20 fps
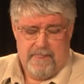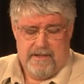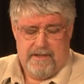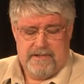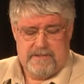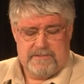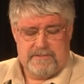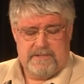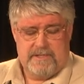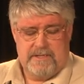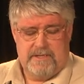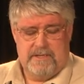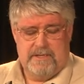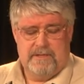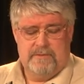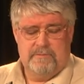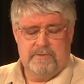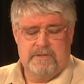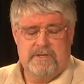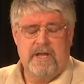it's the
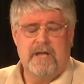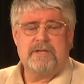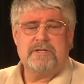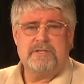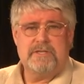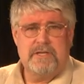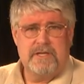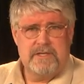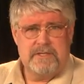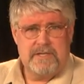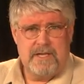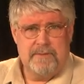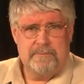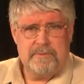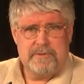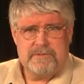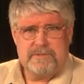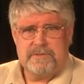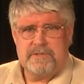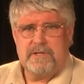reduction in
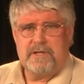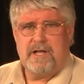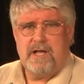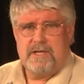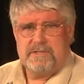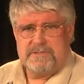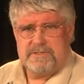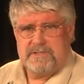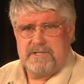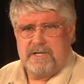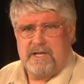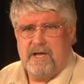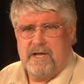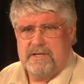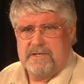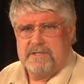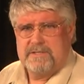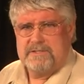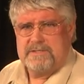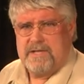temperature that causes the
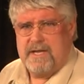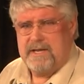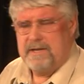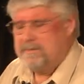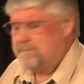condensate.